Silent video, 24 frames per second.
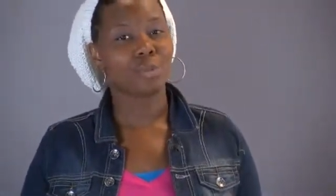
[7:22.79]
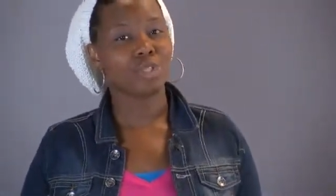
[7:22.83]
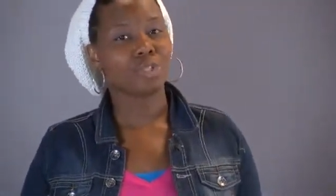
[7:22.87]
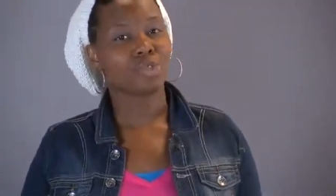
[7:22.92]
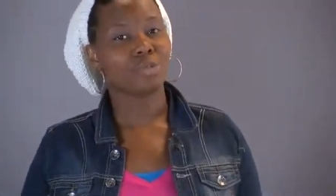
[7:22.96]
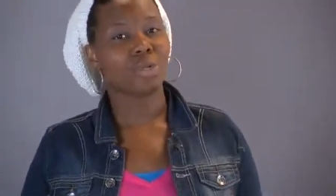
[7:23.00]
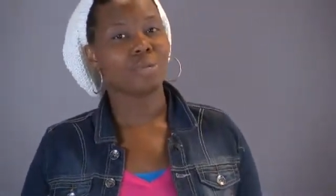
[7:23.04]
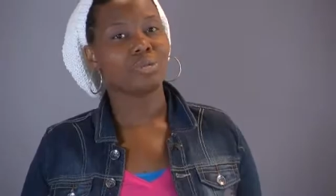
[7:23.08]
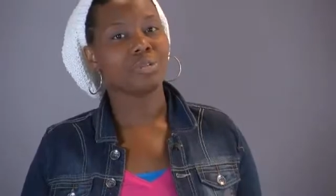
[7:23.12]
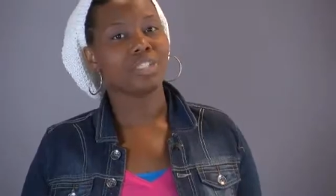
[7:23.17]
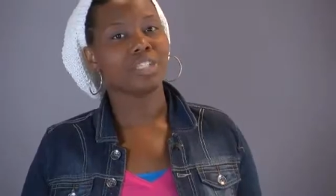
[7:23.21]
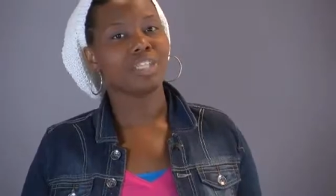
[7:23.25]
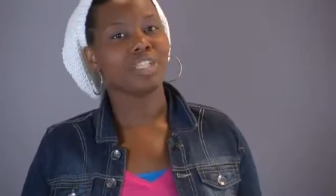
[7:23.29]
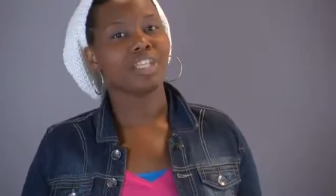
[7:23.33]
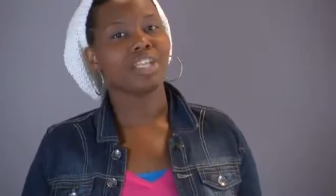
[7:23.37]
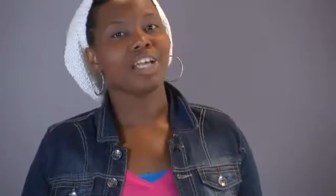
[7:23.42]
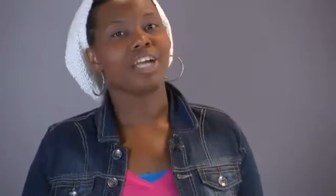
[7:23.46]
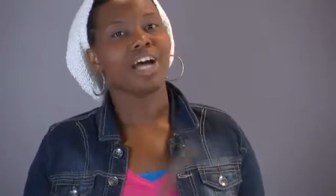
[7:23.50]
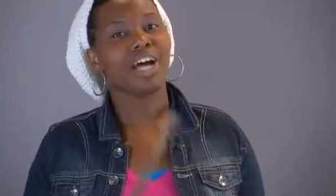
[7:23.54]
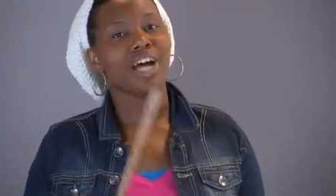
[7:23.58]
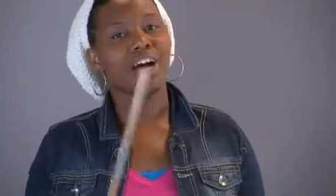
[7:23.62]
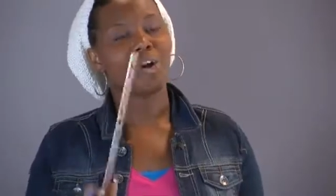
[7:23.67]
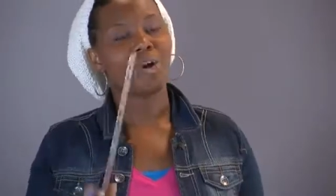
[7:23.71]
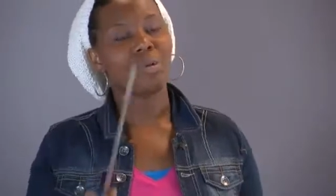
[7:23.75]
description.
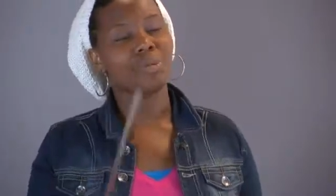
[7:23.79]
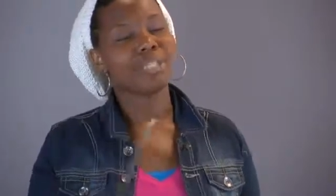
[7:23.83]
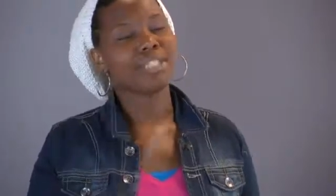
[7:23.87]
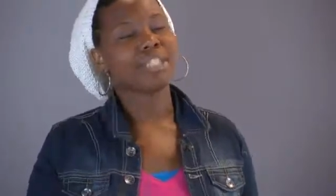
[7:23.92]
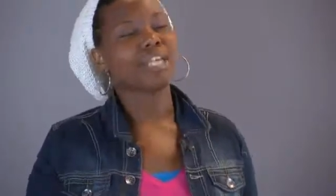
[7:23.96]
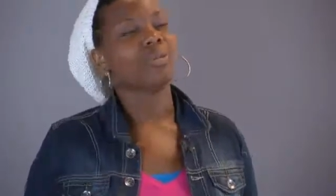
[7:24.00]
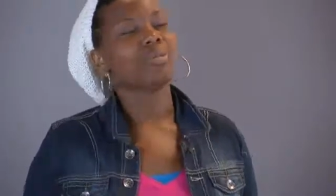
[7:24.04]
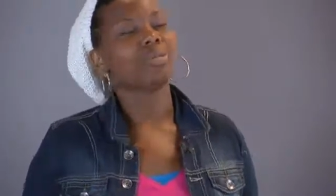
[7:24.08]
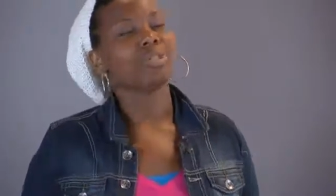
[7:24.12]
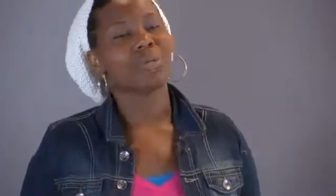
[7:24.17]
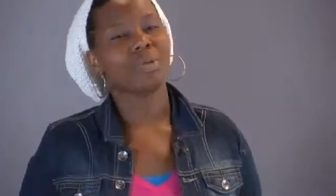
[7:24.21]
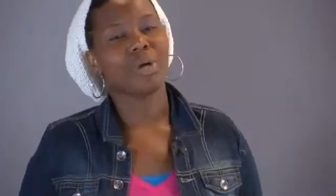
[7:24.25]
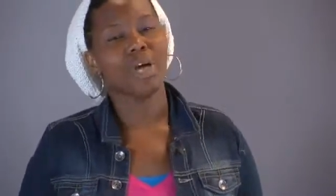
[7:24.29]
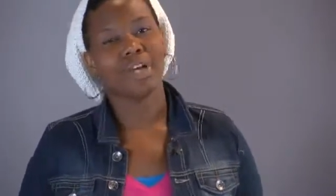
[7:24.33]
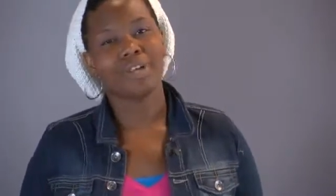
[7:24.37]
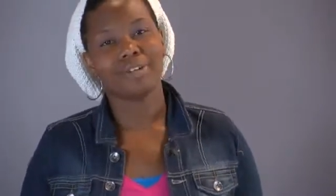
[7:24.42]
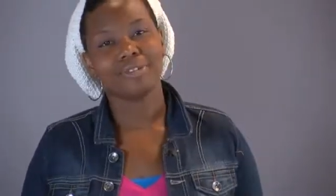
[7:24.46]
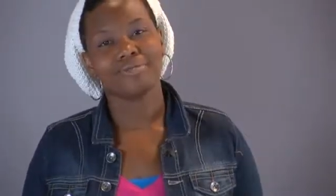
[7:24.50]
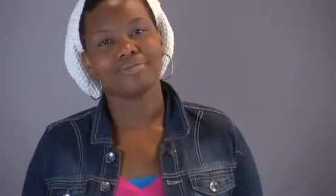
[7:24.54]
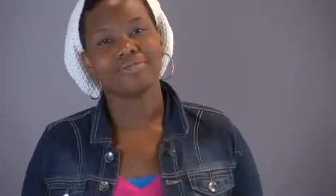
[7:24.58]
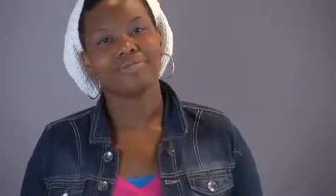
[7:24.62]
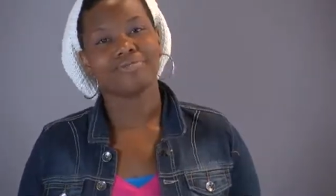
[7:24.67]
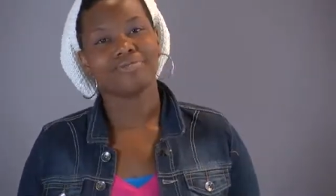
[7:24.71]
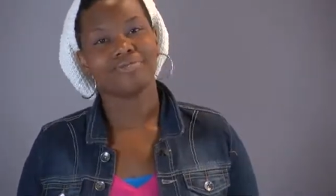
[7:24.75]
I hope this helps you out.